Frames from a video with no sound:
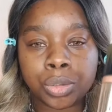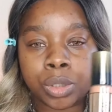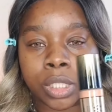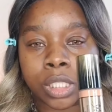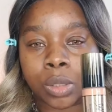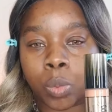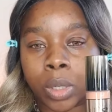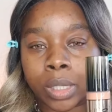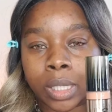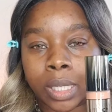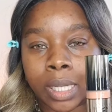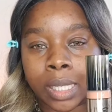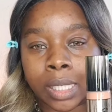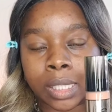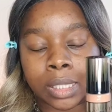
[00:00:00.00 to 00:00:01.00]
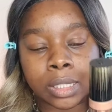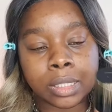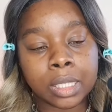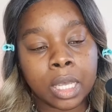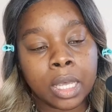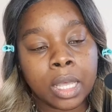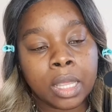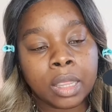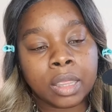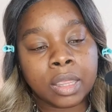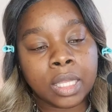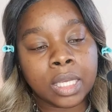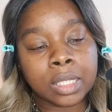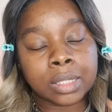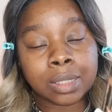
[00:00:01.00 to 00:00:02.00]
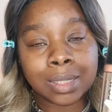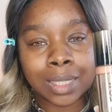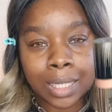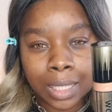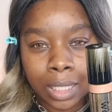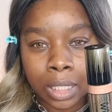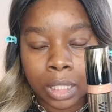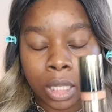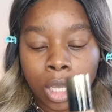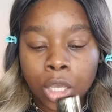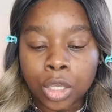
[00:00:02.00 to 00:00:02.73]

this one is 13.